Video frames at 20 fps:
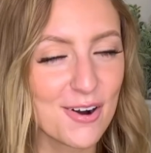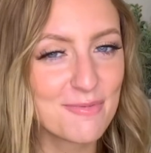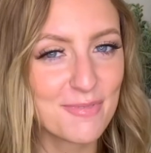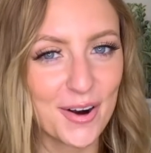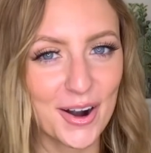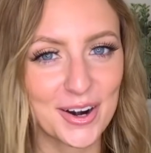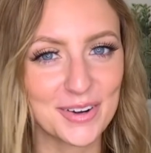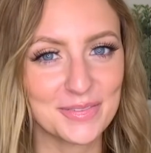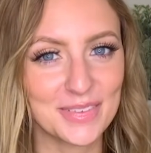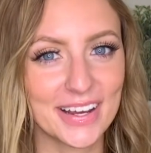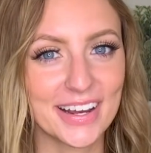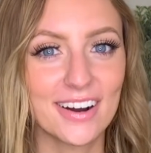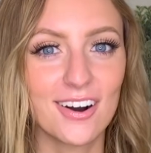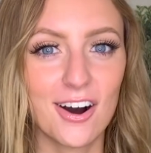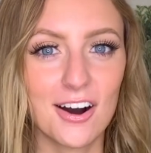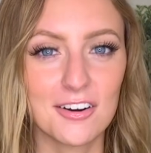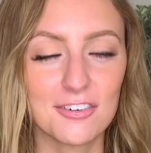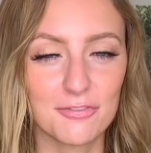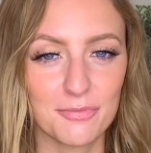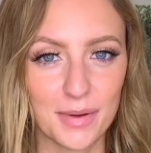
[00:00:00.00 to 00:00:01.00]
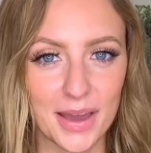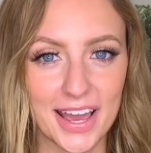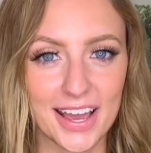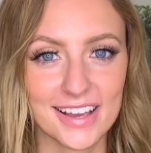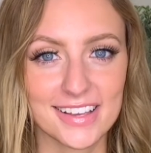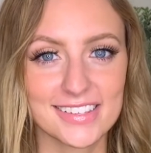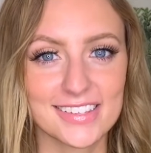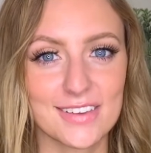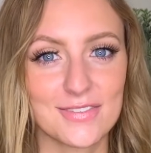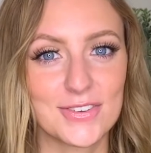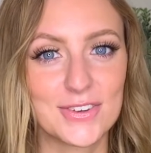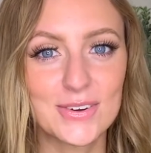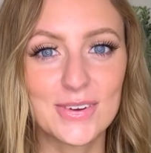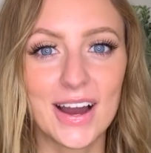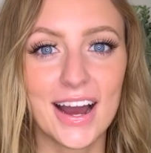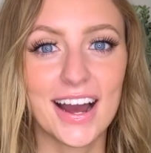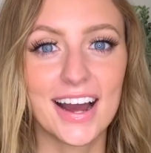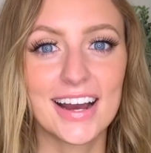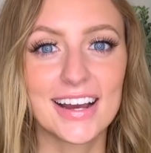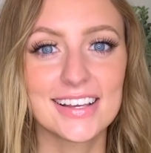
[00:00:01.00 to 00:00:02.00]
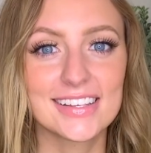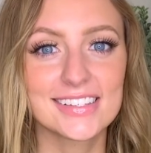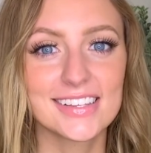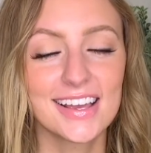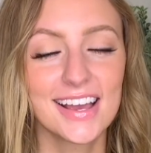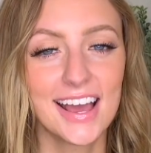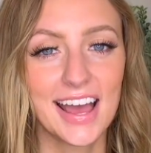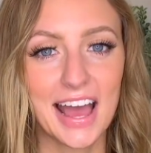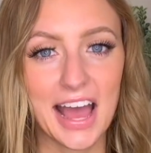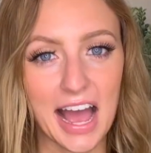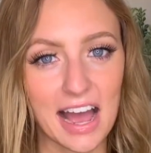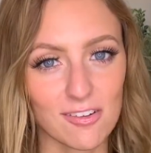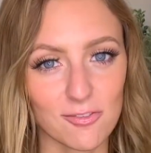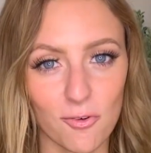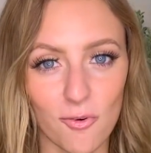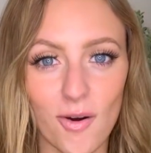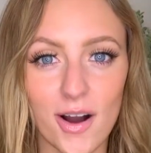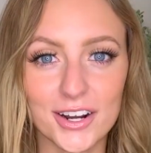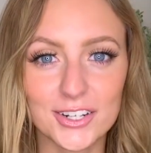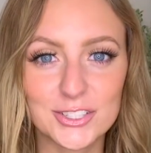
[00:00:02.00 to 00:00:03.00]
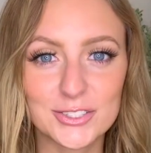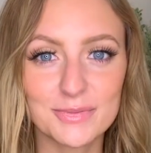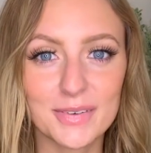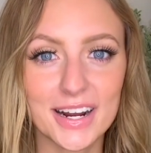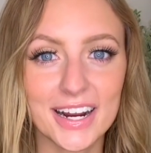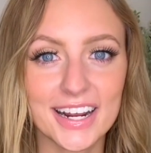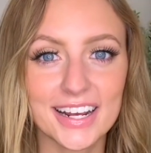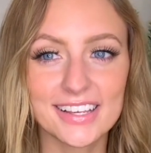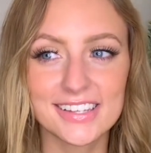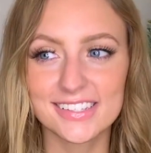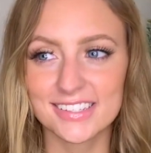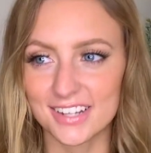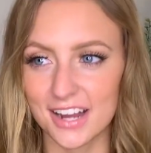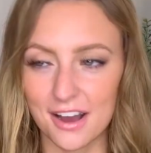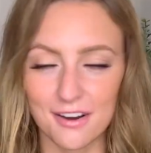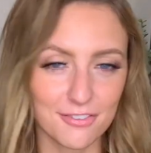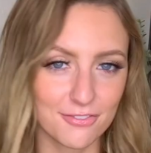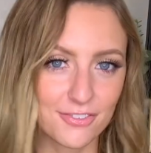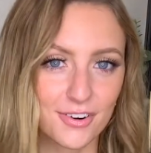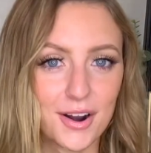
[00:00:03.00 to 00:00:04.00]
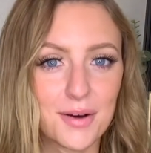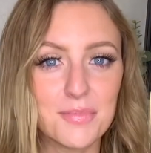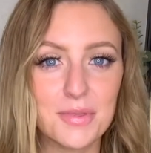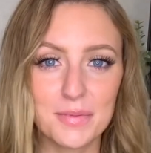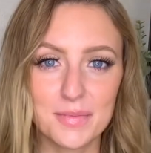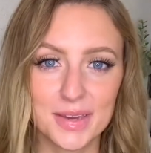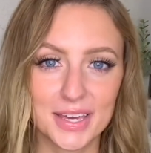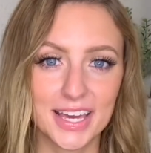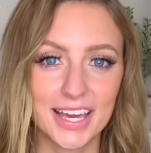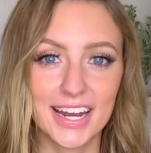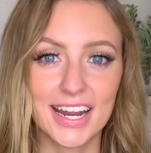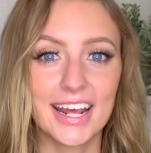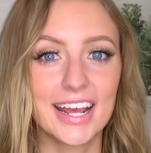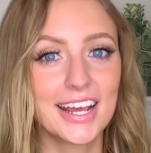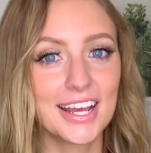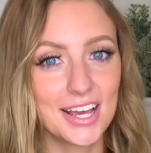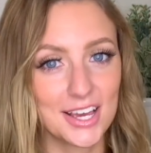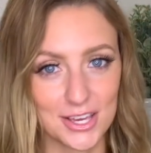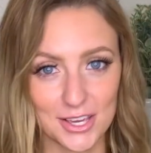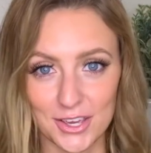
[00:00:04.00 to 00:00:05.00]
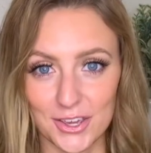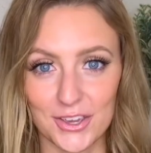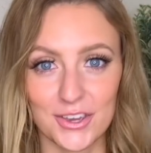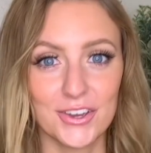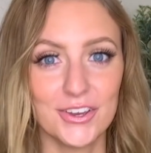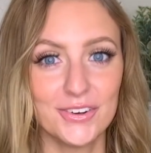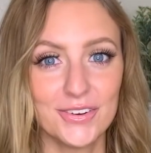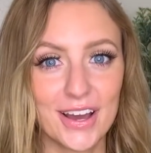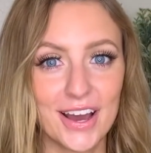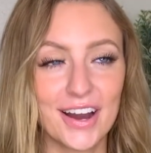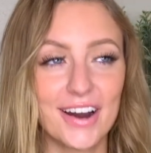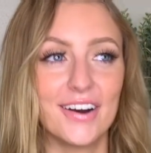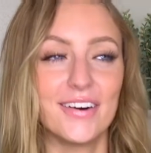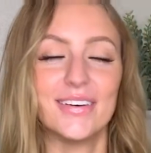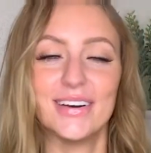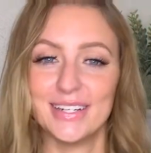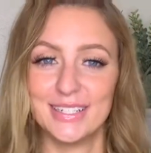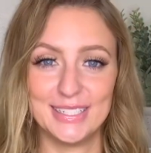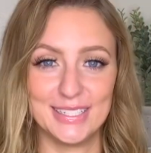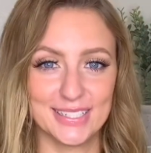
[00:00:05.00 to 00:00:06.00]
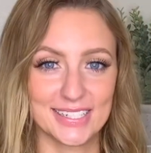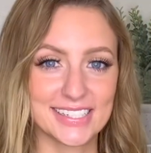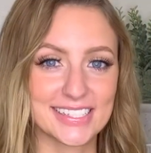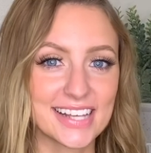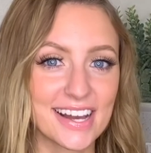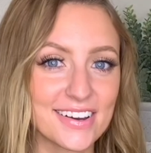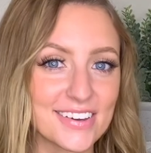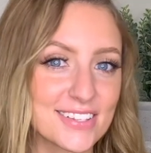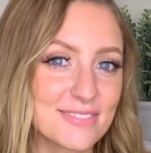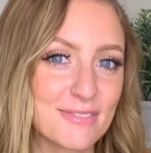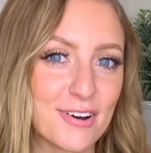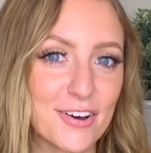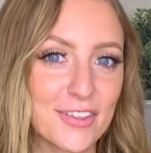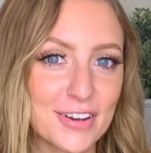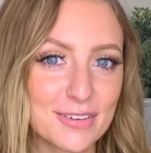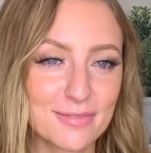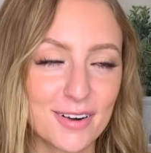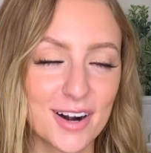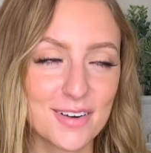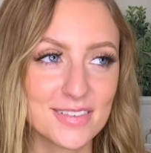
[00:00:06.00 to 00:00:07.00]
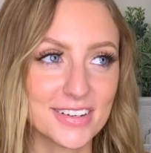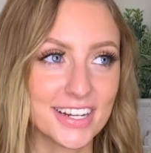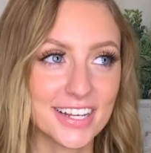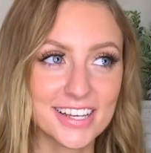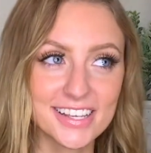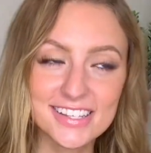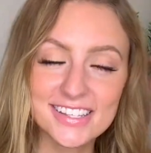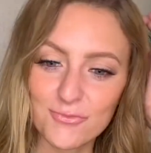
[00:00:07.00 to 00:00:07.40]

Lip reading: apartment off base. If you guys have watched my stuff from the beginning, you know just how small that apartment is.